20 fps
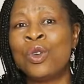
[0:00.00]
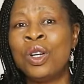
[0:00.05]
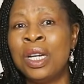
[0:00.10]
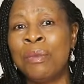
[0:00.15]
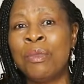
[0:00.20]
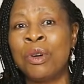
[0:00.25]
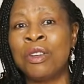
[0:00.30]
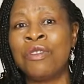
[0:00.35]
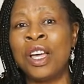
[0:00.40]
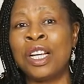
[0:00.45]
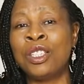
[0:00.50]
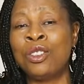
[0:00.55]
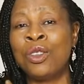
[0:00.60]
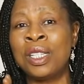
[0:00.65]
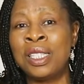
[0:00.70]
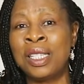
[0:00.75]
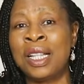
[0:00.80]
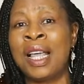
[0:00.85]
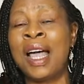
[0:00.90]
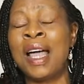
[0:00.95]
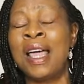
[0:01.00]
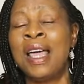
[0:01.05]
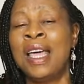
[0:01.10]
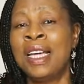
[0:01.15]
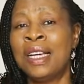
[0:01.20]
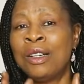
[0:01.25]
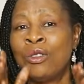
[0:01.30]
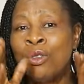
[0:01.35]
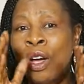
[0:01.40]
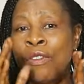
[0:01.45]
no labor, if you are just
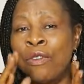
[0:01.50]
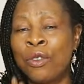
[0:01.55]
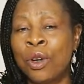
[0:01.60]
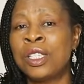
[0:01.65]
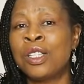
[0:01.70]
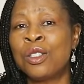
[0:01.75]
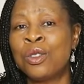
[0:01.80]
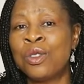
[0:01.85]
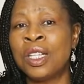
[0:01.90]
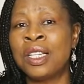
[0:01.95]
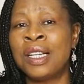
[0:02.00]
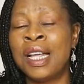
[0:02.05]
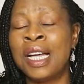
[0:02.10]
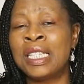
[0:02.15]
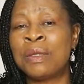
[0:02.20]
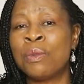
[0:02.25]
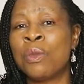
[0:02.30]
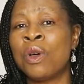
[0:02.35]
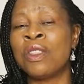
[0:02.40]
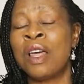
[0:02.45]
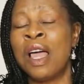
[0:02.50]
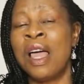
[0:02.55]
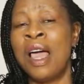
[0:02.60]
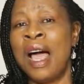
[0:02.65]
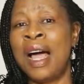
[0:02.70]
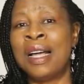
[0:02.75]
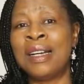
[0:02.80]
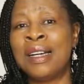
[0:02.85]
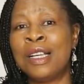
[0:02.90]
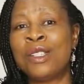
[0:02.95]
there, you have gotten to the ninth month
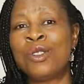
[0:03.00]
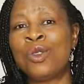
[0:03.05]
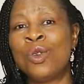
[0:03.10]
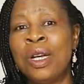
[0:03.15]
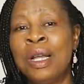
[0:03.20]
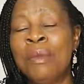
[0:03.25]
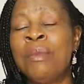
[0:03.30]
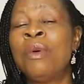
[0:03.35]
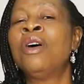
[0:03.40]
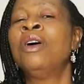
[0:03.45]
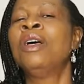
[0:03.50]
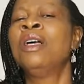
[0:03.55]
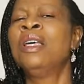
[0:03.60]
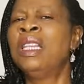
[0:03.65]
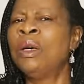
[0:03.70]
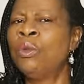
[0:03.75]
and there's no labor,